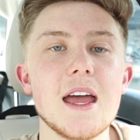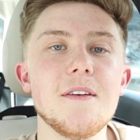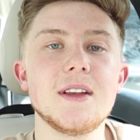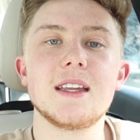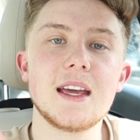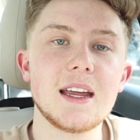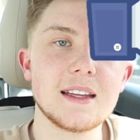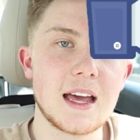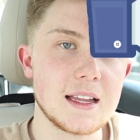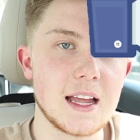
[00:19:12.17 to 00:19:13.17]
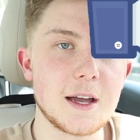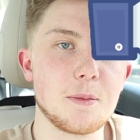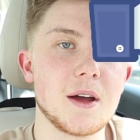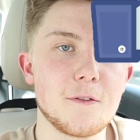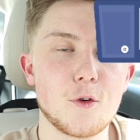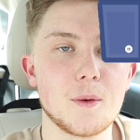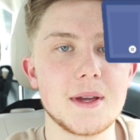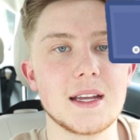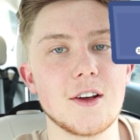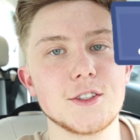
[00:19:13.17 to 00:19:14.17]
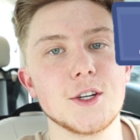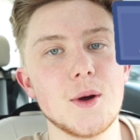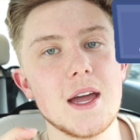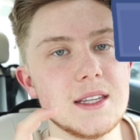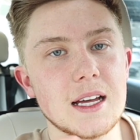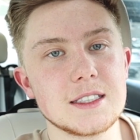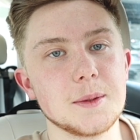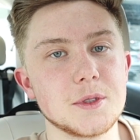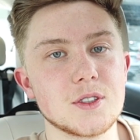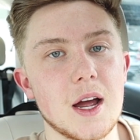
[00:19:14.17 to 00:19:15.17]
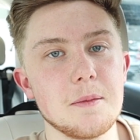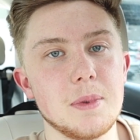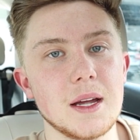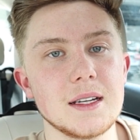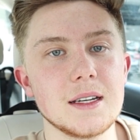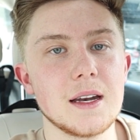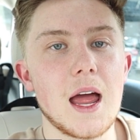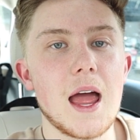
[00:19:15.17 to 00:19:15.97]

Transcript: if it did hit that like button for me and also hit that subscribe button